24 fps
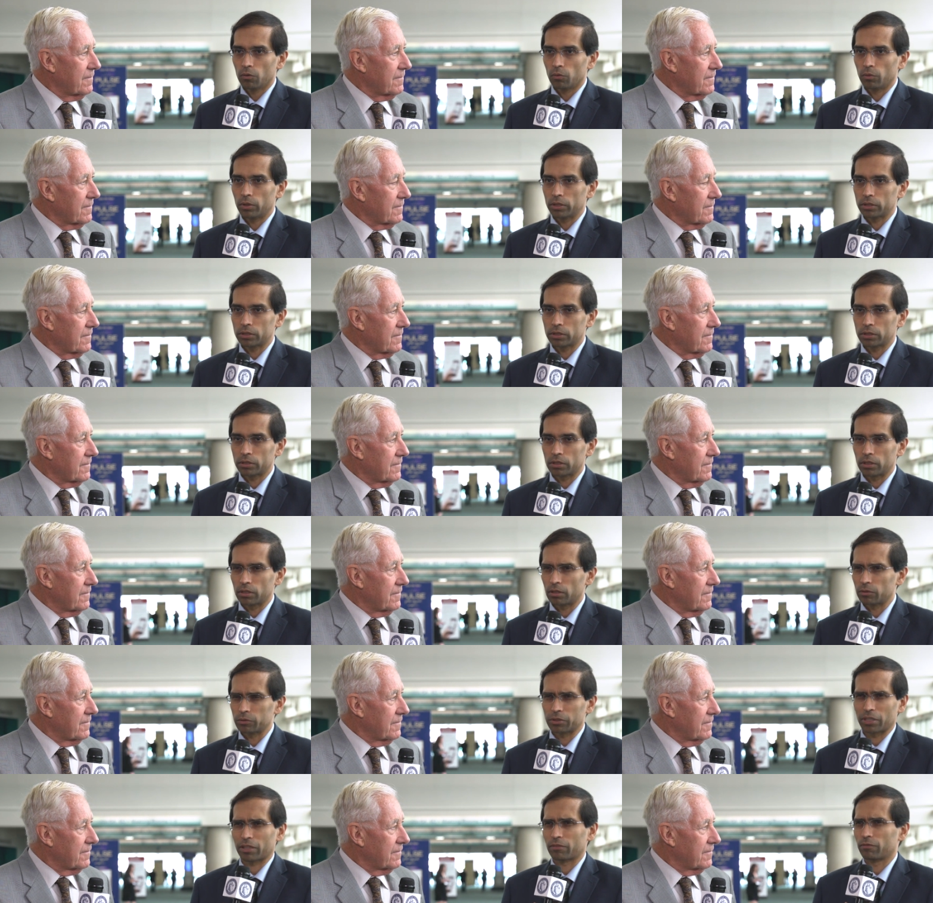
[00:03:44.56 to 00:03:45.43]
Speaker 1: which you
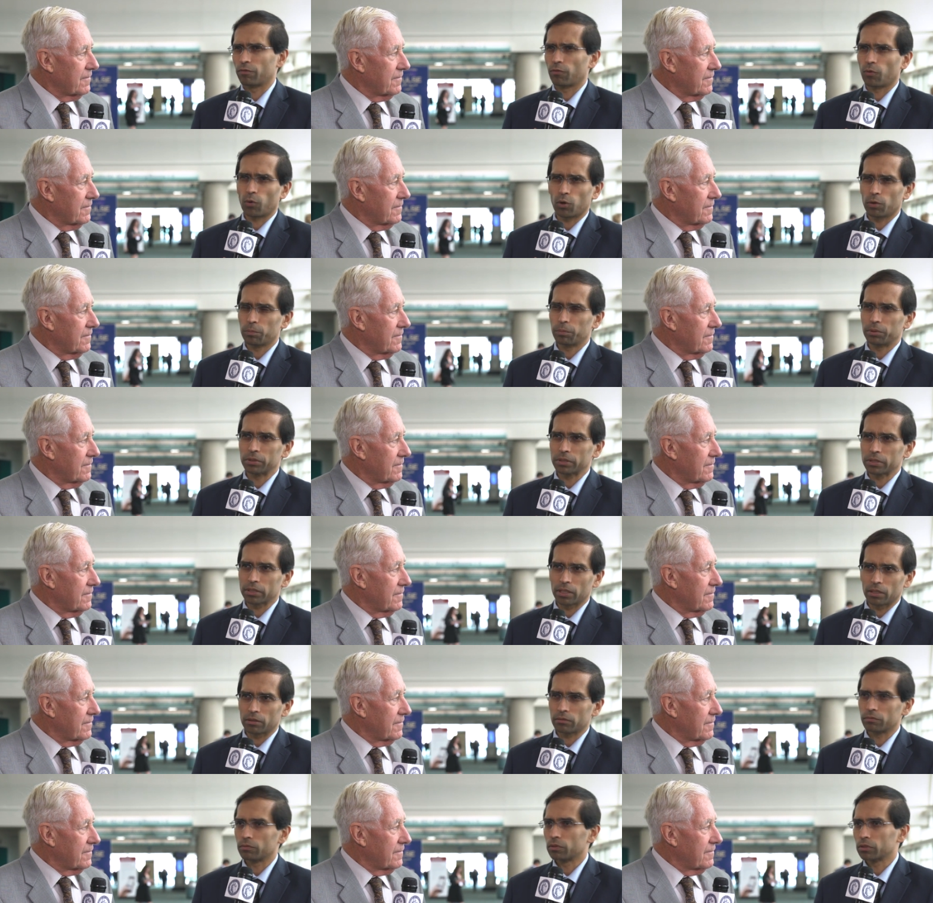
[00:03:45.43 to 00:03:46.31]
know, was like
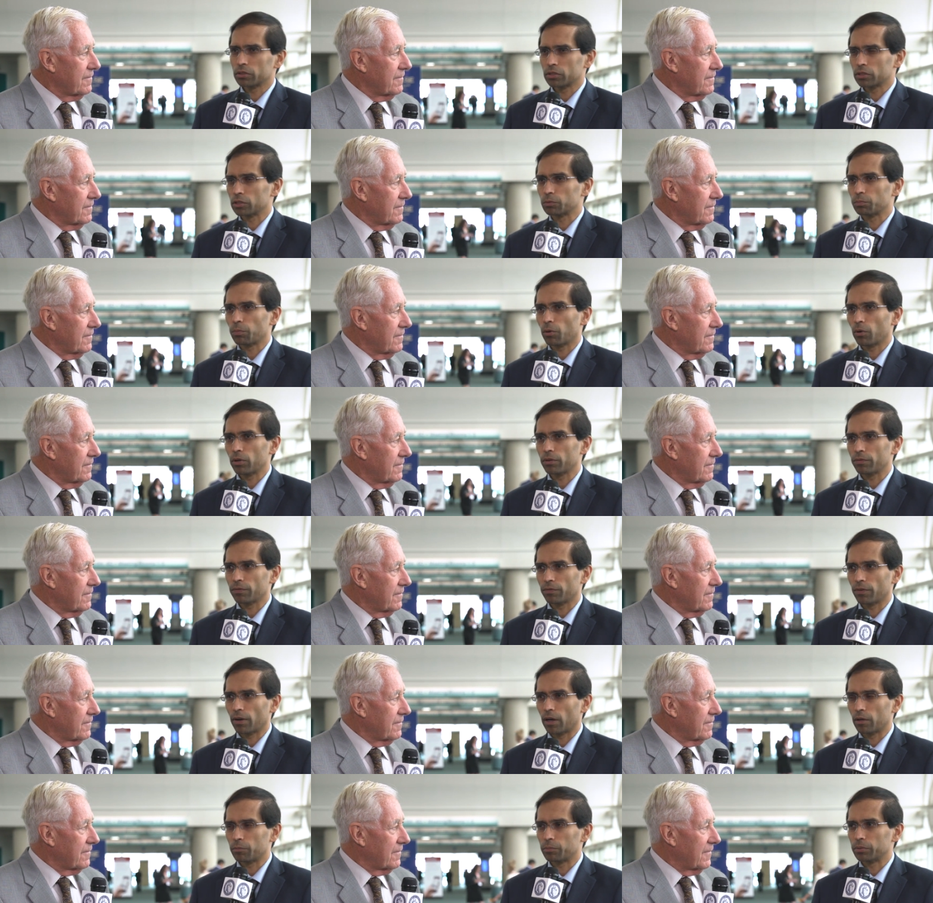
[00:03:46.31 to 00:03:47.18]
4% versus
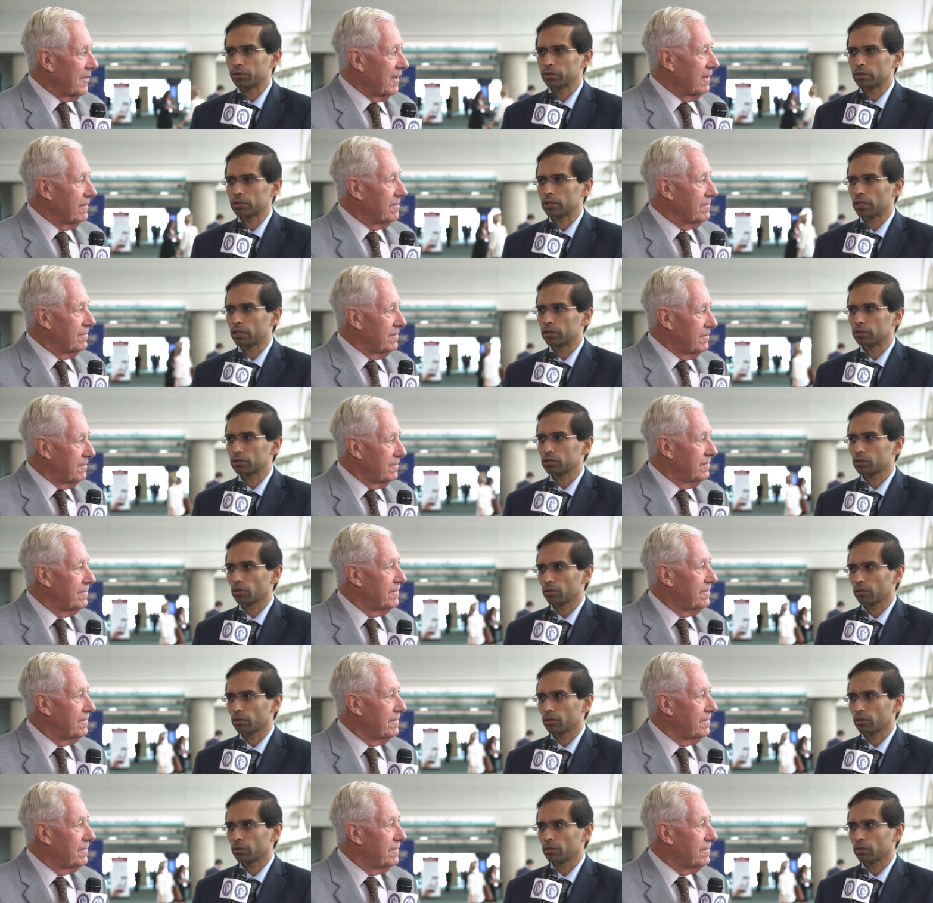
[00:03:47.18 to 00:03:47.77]
0.5%.